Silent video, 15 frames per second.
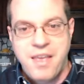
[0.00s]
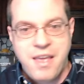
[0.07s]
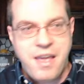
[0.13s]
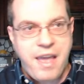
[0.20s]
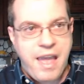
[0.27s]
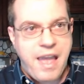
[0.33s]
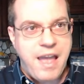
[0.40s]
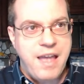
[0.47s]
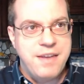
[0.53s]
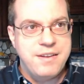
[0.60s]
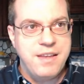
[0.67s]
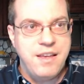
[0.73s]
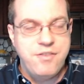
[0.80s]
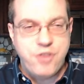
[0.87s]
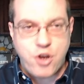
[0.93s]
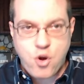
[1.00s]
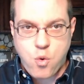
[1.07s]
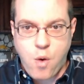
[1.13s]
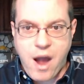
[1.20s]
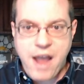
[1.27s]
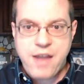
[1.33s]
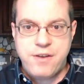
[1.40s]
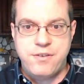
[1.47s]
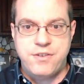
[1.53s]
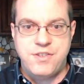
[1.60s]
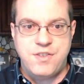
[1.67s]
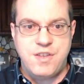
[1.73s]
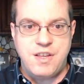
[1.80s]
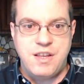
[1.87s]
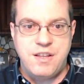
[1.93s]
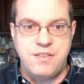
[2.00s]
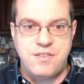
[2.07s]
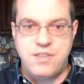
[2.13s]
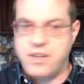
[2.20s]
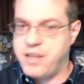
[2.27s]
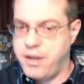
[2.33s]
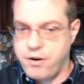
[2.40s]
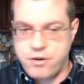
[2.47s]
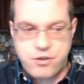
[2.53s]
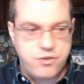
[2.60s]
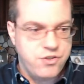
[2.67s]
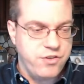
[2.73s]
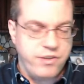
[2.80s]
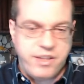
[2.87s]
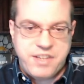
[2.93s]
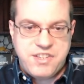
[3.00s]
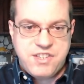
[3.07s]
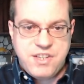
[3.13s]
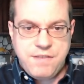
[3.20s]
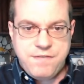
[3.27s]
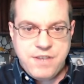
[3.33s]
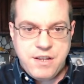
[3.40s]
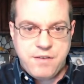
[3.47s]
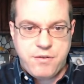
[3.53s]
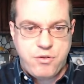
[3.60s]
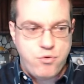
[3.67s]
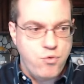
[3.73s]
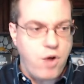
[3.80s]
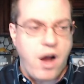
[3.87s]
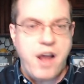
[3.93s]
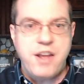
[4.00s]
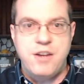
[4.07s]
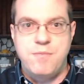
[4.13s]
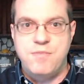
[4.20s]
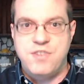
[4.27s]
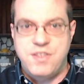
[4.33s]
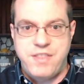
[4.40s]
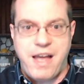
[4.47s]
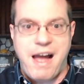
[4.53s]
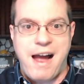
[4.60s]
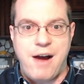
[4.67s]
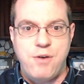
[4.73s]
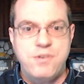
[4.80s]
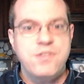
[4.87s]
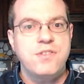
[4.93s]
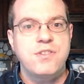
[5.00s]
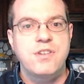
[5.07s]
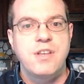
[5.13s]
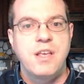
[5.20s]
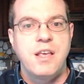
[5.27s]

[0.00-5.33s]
And in the quieter scenes, the characters are like sifting through items in the house